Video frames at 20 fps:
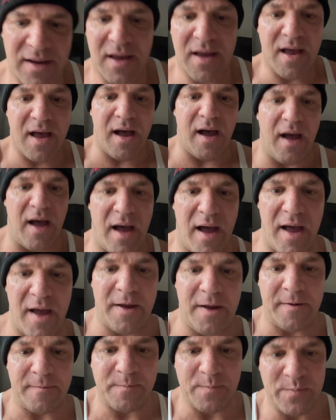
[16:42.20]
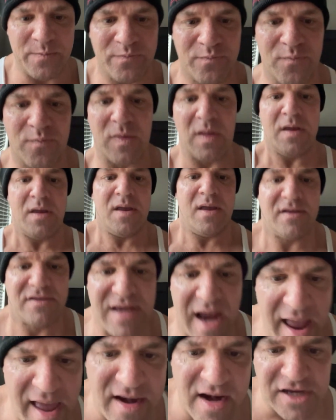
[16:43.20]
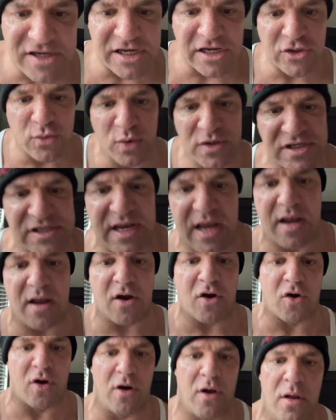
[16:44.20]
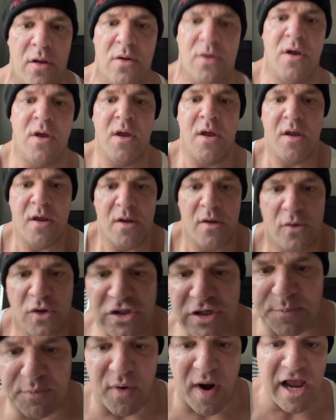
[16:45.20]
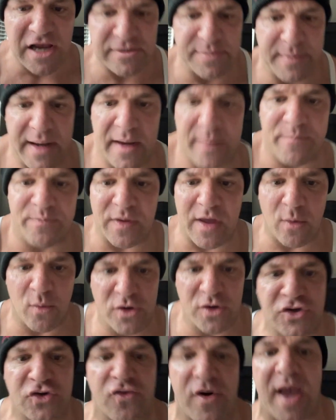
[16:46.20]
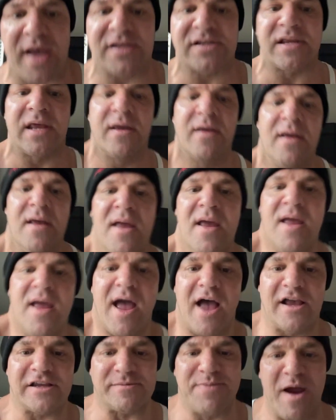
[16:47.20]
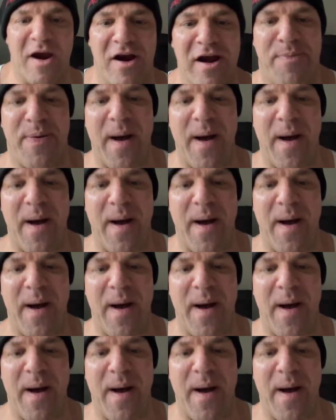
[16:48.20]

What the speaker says: Dianic says, was seeing a girl who surprised me and was dressed as Mary